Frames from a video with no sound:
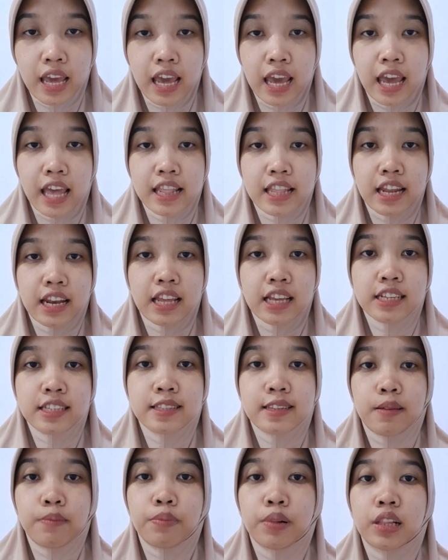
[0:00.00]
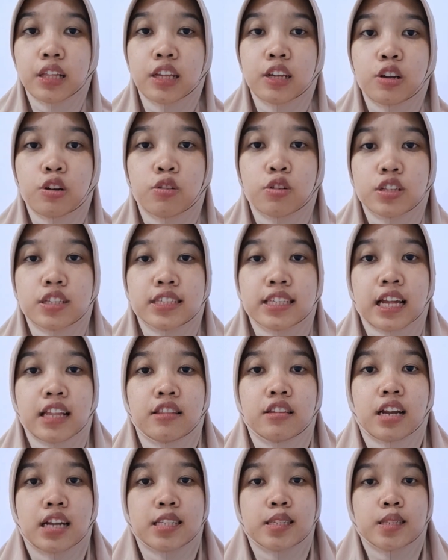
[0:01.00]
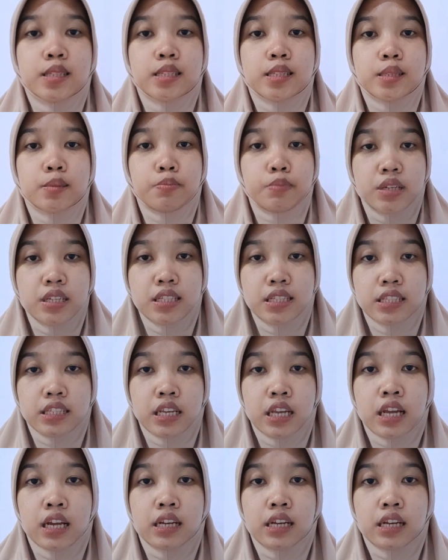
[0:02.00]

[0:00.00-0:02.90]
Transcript: And then example include Sandra Smith's